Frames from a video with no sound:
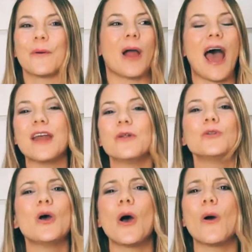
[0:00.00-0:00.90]
I
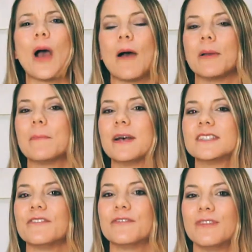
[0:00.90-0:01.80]
don't know how it
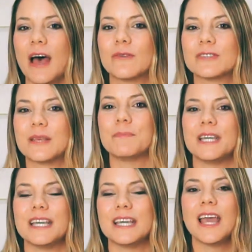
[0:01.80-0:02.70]
must have felt to
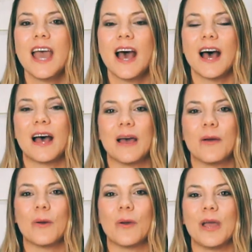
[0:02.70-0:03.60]
be
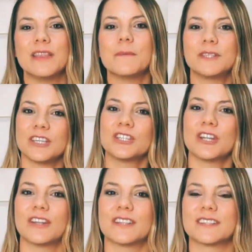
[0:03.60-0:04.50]
in the
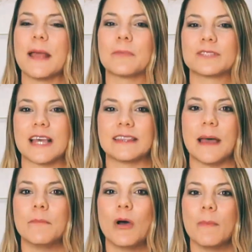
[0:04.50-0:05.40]
position of the disciples at
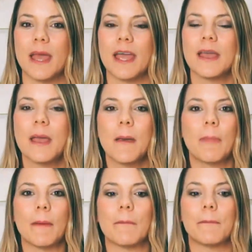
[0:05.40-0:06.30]
that moment.
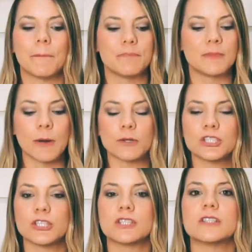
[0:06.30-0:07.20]
But there
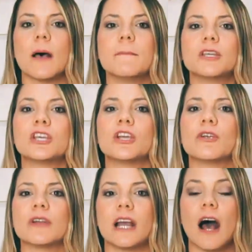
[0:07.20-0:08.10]
was just some
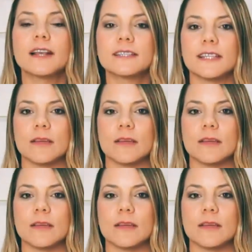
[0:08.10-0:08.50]
curiosity